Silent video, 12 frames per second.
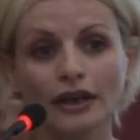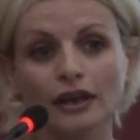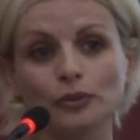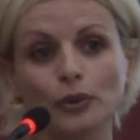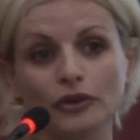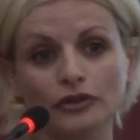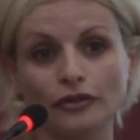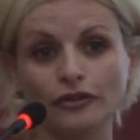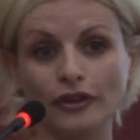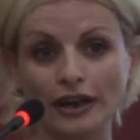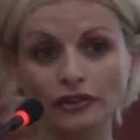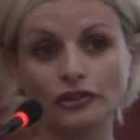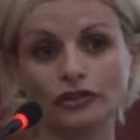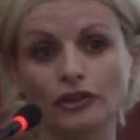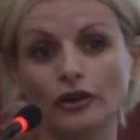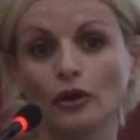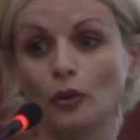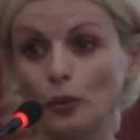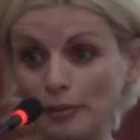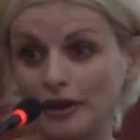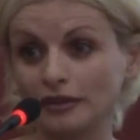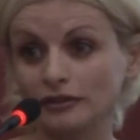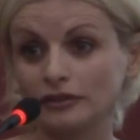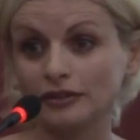it was French
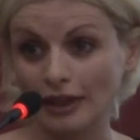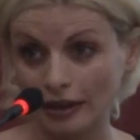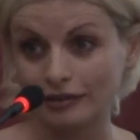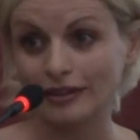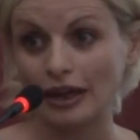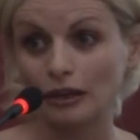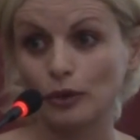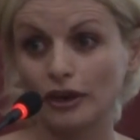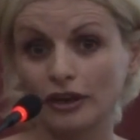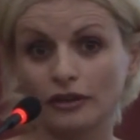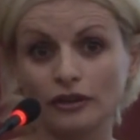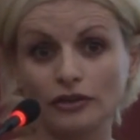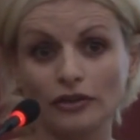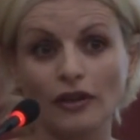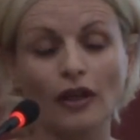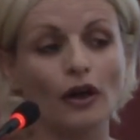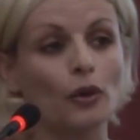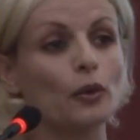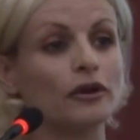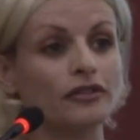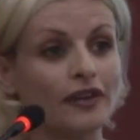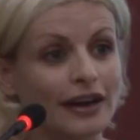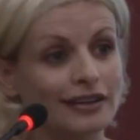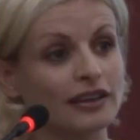women, textile workers, who were
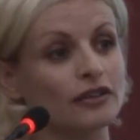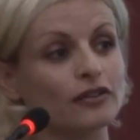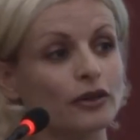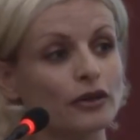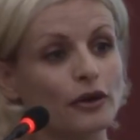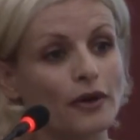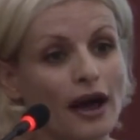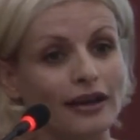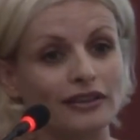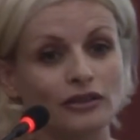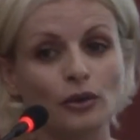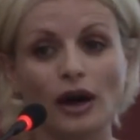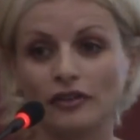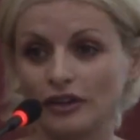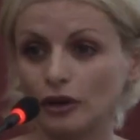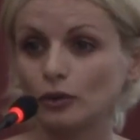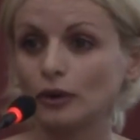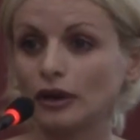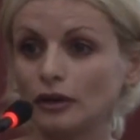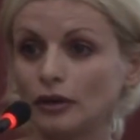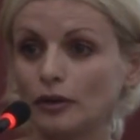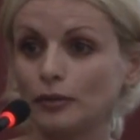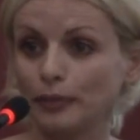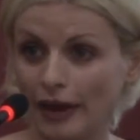fighting for their right to have equal
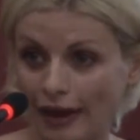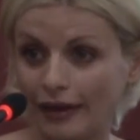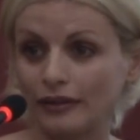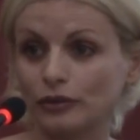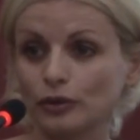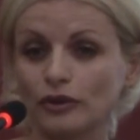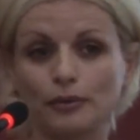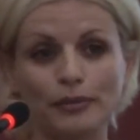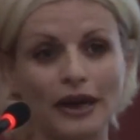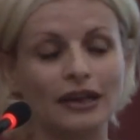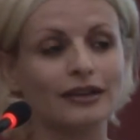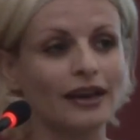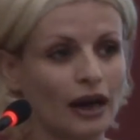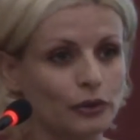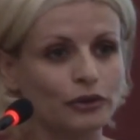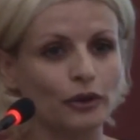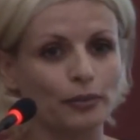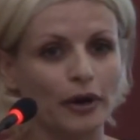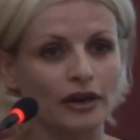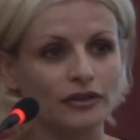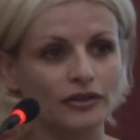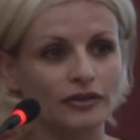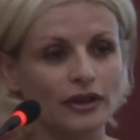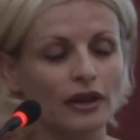pay to their male
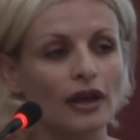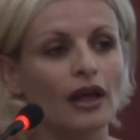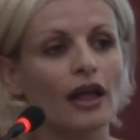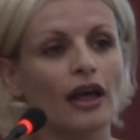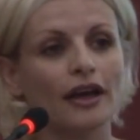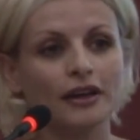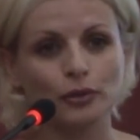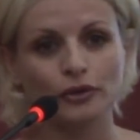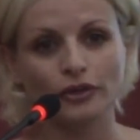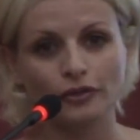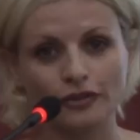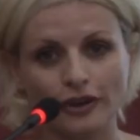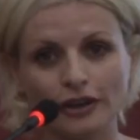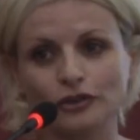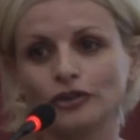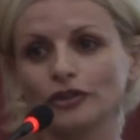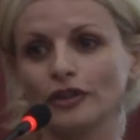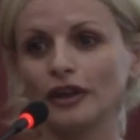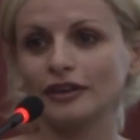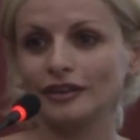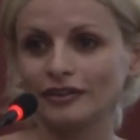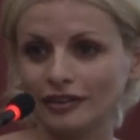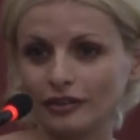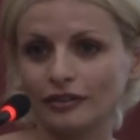counterparts. And it was the French that
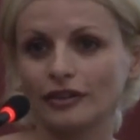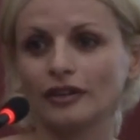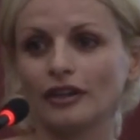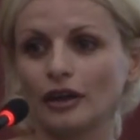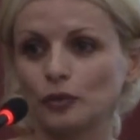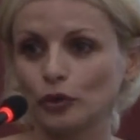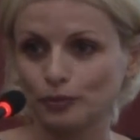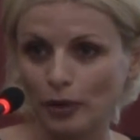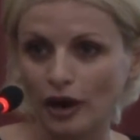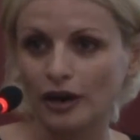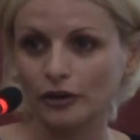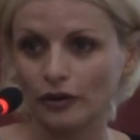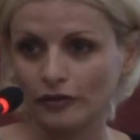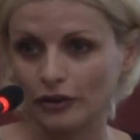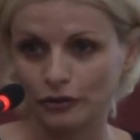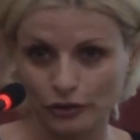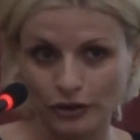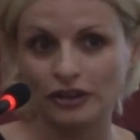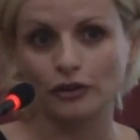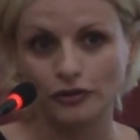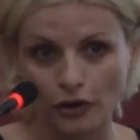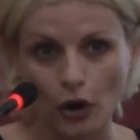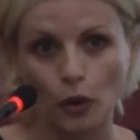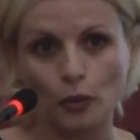insisted that was part of the Treaty of
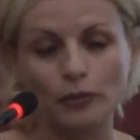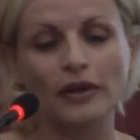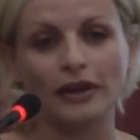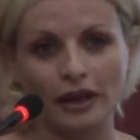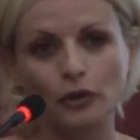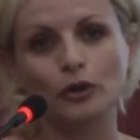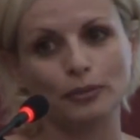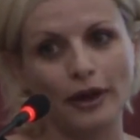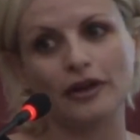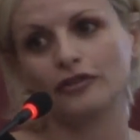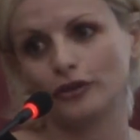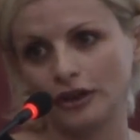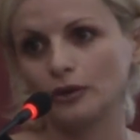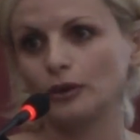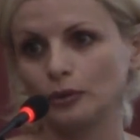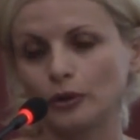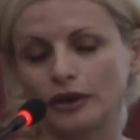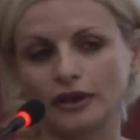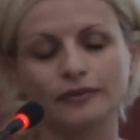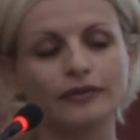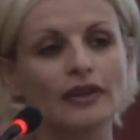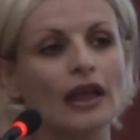Rome, equal pay for equal work.